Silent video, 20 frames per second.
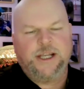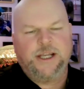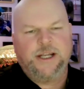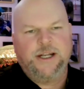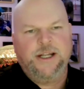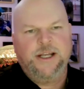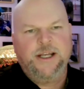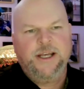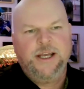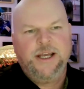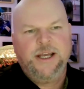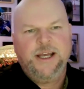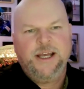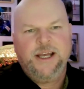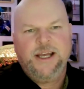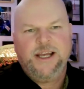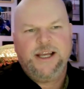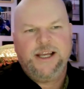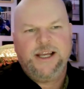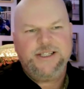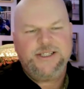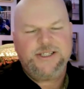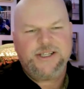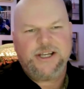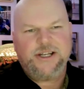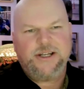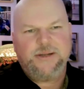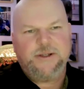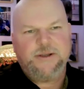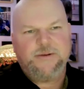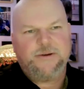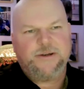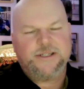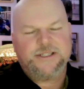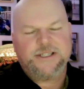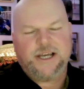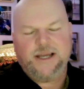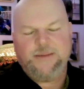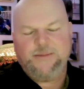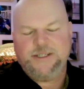And he said to me one
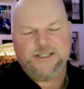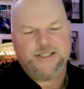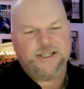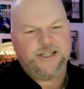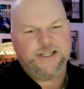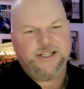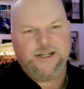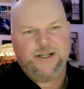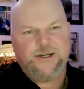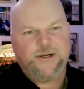time, he said,